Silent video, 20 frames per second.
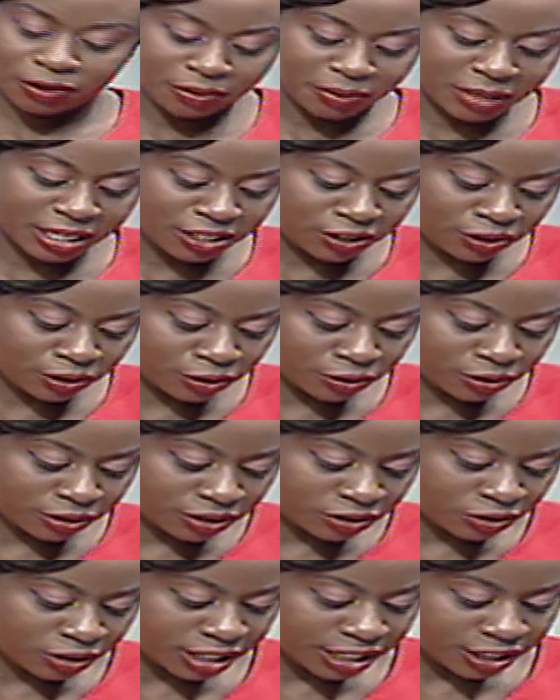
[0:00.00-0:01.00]
you a minute to look
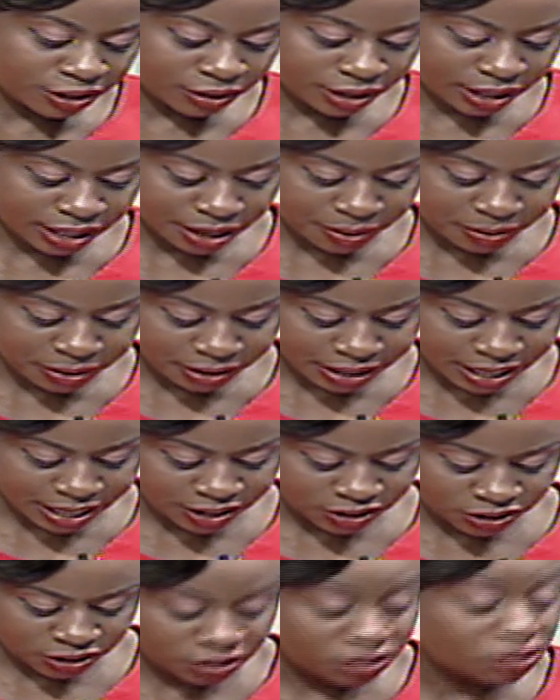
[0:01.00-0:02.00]
straight into the camera mm.
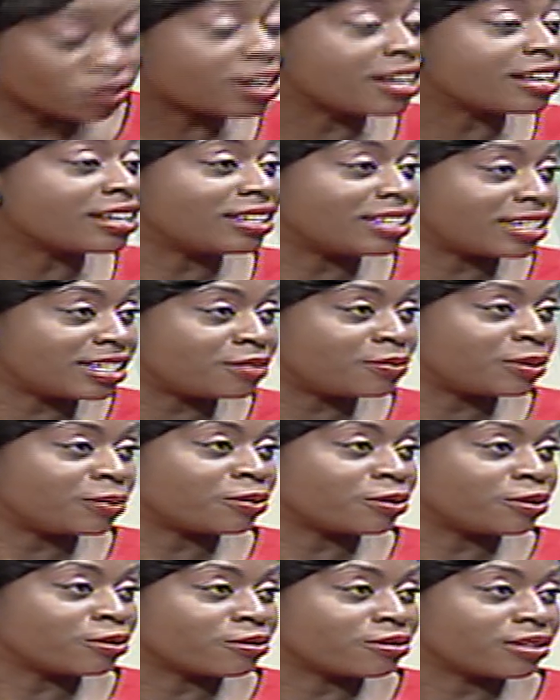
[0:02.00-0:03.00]
and just try and let
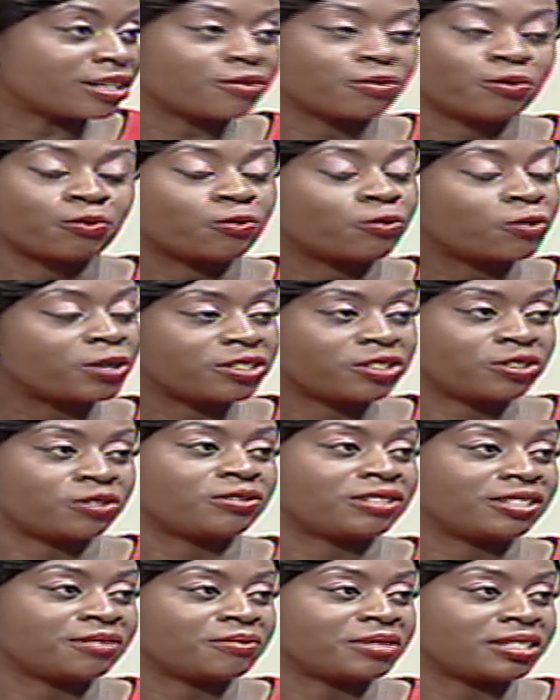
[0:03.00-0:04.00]
people know that we
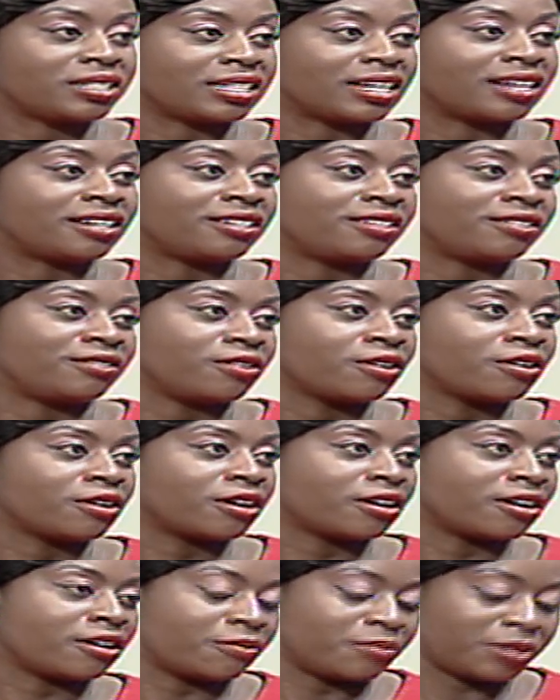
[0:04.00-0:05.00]
shouldn't be dying
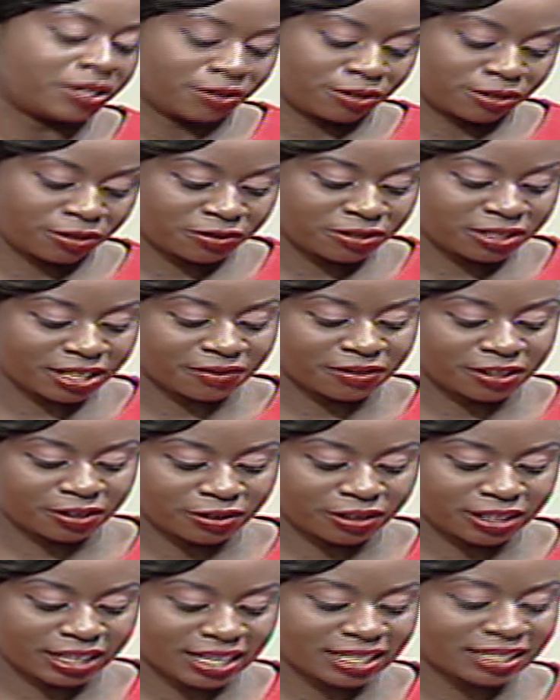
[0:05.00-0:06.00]
uh, because of
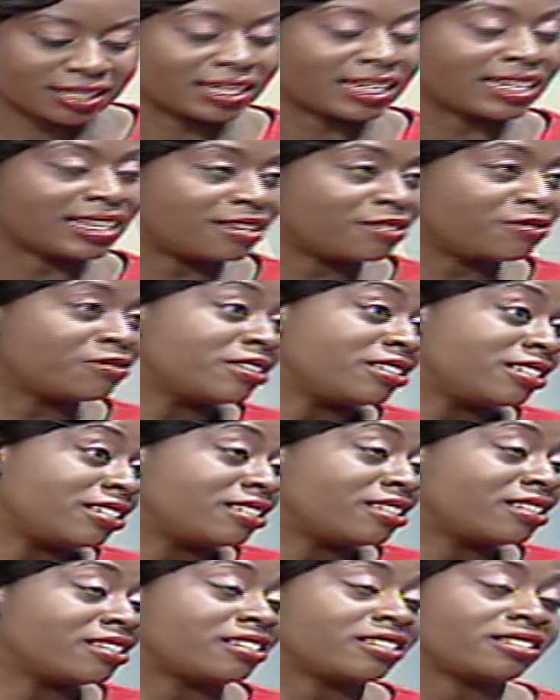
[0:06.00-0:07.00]
cervical cancer, yes. if
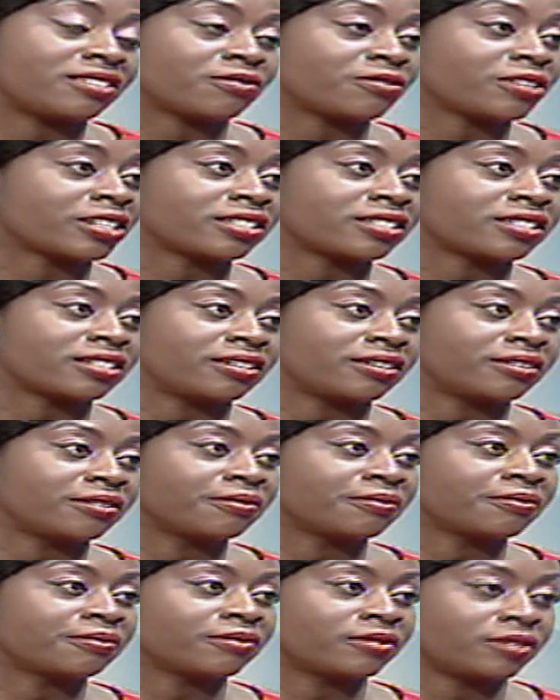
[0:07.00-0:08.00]
indeed there is a vaccine.
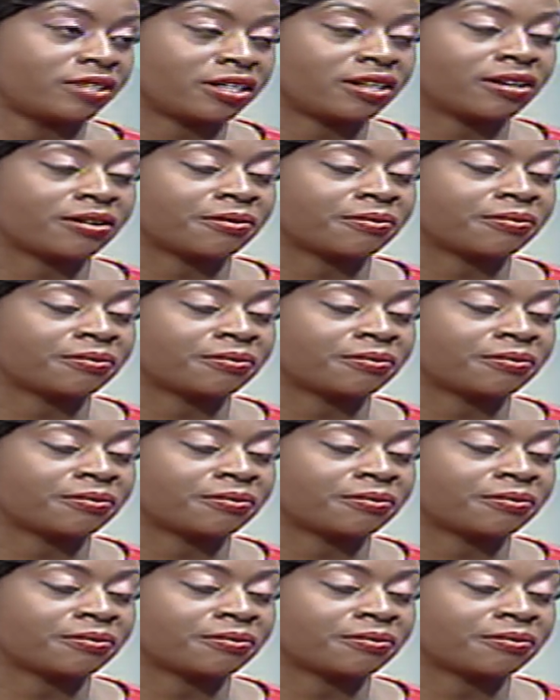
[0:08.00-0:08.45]
Yes. Yeah.